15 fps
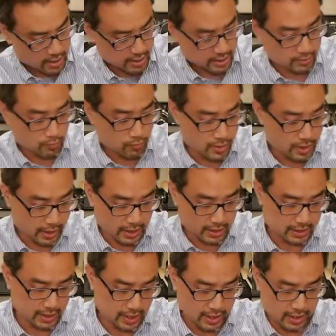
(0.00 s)
It's really
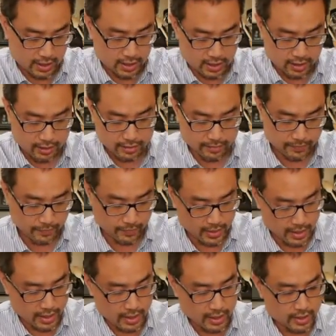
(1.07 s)
tight in here,
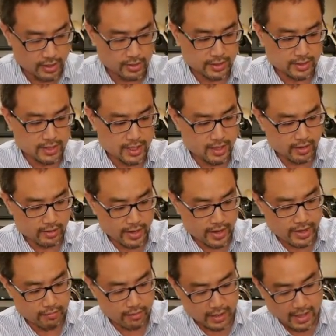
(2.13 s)
and you can see here that
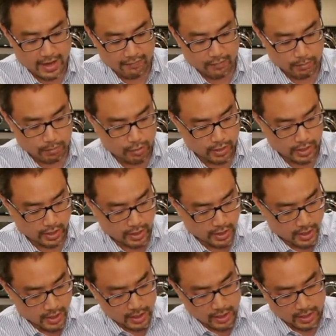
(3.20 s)
I really haven't put
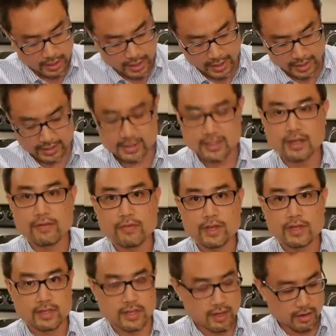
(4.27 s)
a lot of stuff
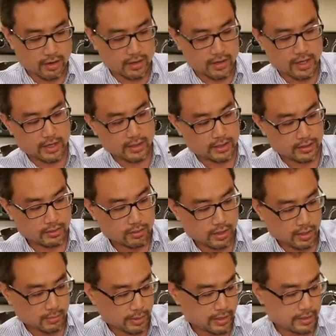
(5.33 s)
into here, and yet it's
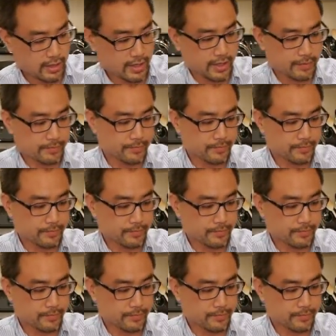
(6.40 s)
incredibly tight.